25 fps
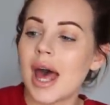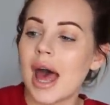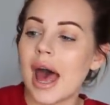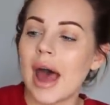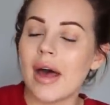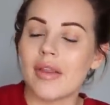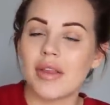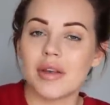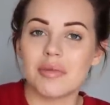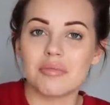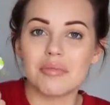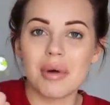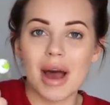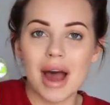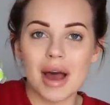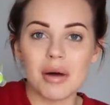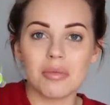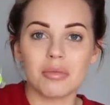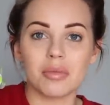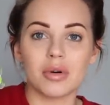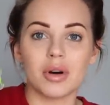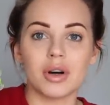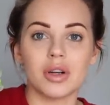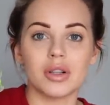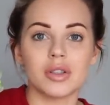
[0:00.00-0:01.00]
And the
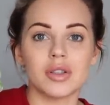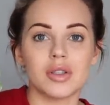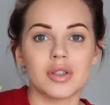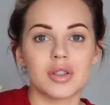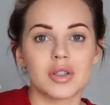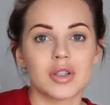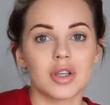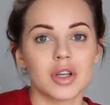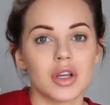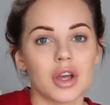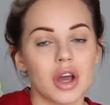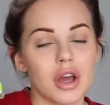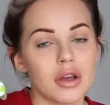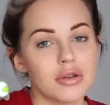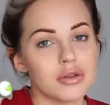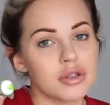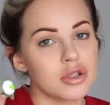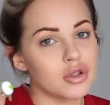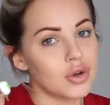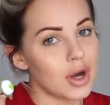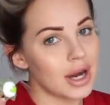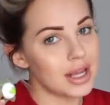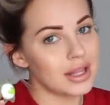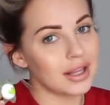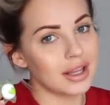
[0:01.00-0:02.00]
MAM ones go
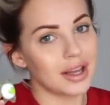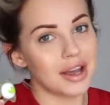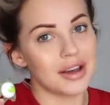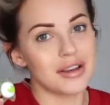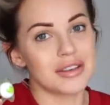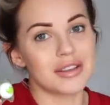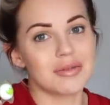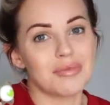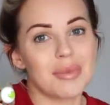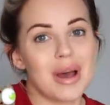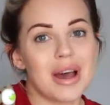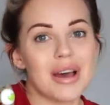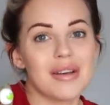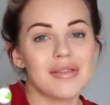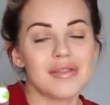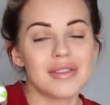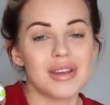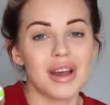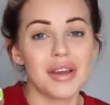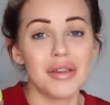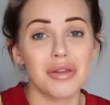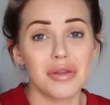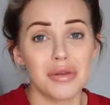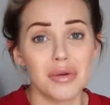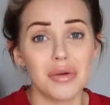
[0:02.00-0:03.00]
straight in the girls' mouths.
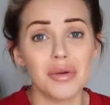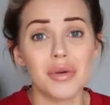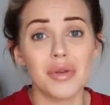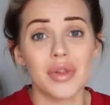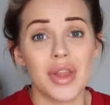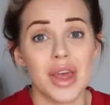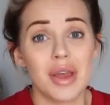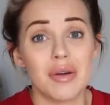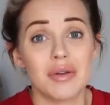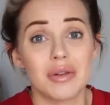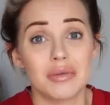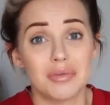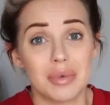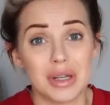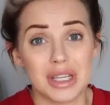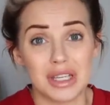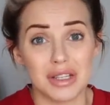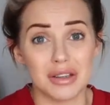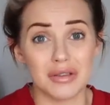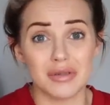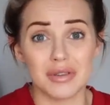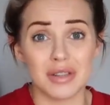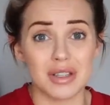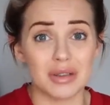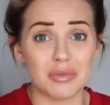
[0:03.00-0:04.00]
I thought they would be
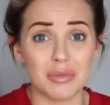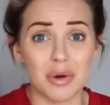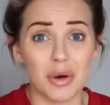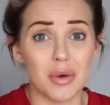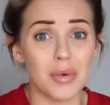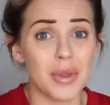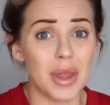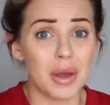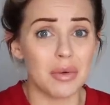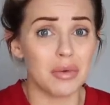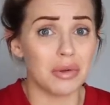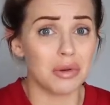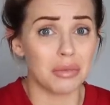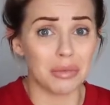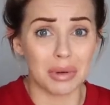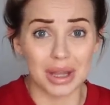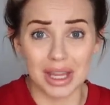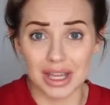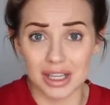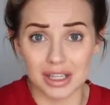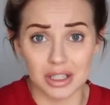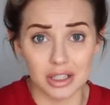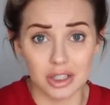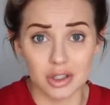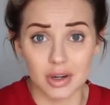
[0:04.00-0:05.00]
too small and they wouldn't be
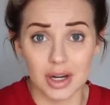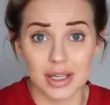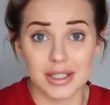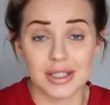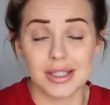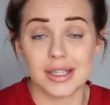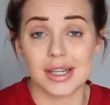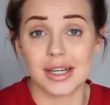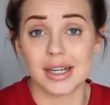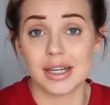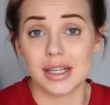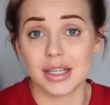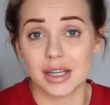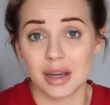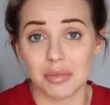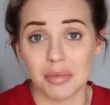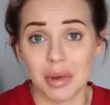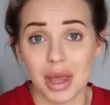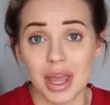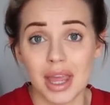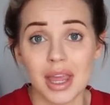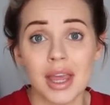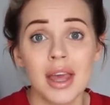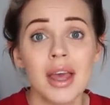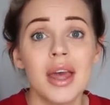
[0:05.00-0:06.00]
interested in a
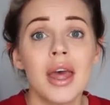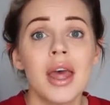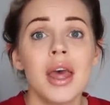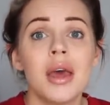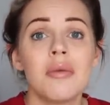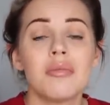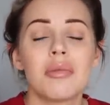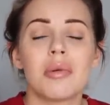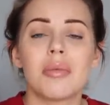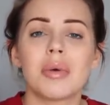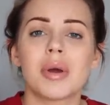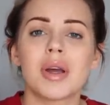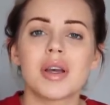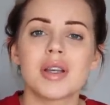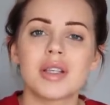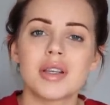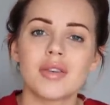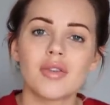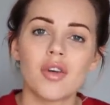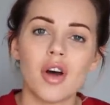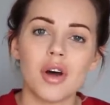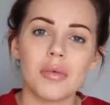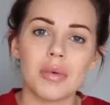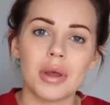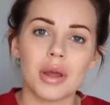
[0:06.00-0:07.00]
dummy, but because
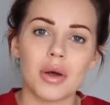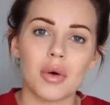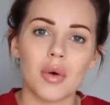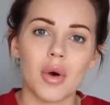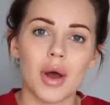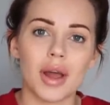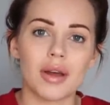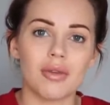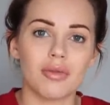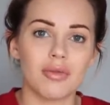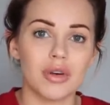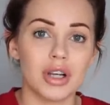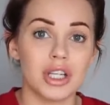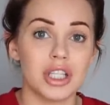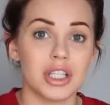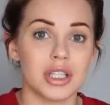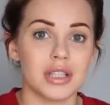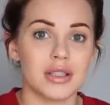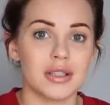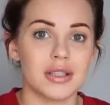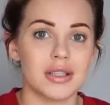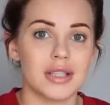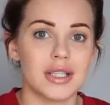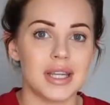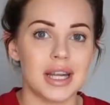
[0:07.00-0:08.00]
I've got to be quite rigid
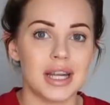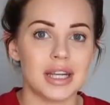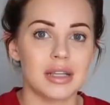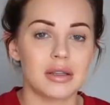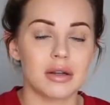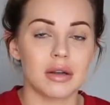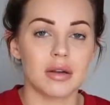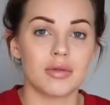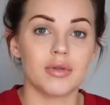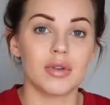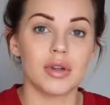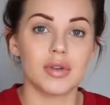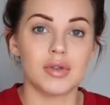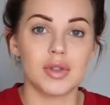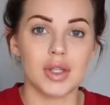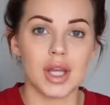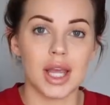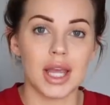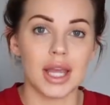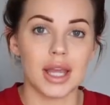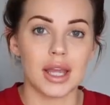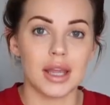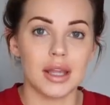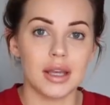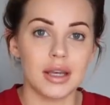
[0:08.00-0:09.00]
and stick to a
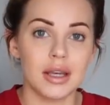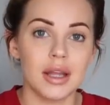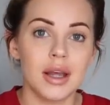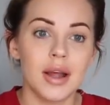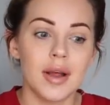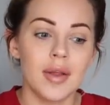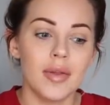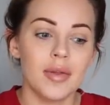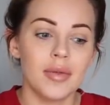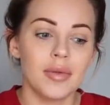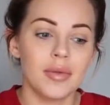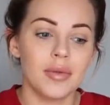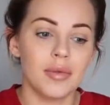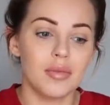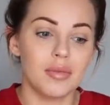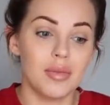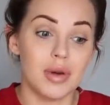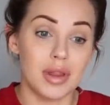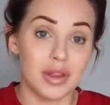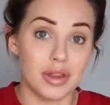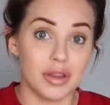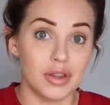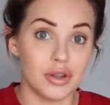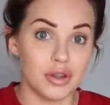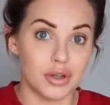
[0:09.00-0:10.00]
routine
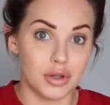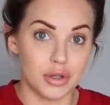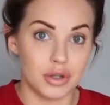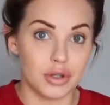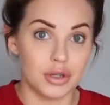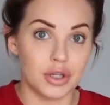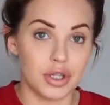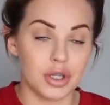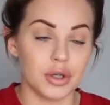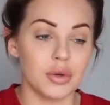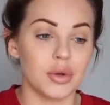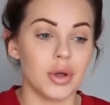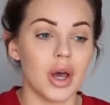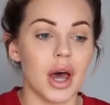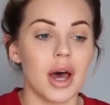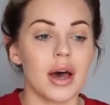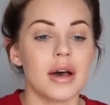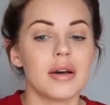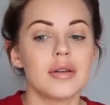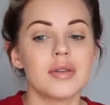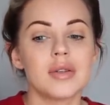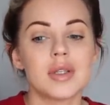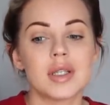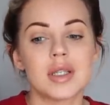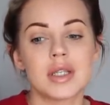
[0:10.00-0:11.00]
with the two
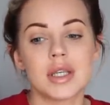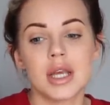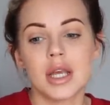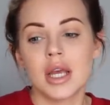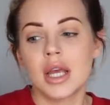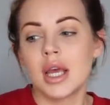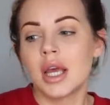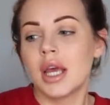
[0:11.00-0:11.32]
girls,